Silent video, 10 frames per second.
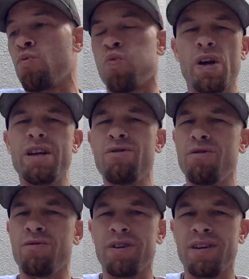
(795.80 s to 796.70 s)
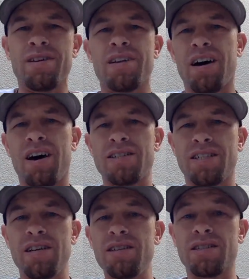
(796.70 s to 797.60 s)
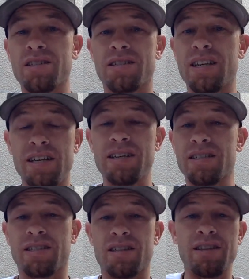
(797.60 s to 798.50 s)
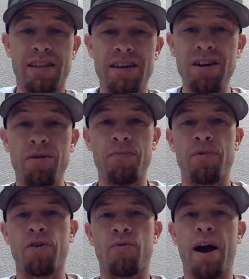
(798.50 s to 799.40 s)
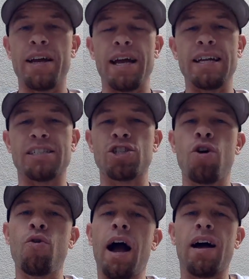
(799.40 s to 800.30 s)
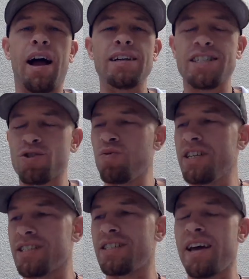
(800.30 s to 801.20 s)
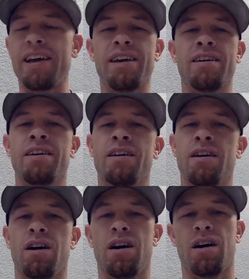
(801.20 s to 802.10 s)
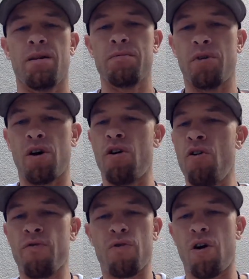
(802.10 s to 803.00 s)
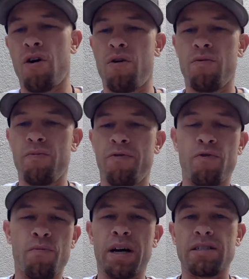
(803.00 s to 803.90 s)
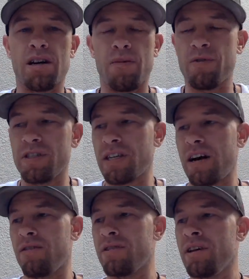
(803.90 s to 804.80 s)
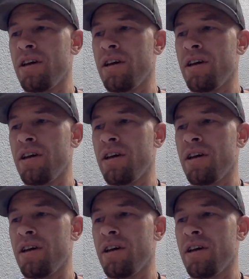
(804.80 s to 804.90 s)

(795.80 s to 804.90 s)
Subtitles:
real Jesus is to them, right? And so I just want to say, overall, before my time runs out,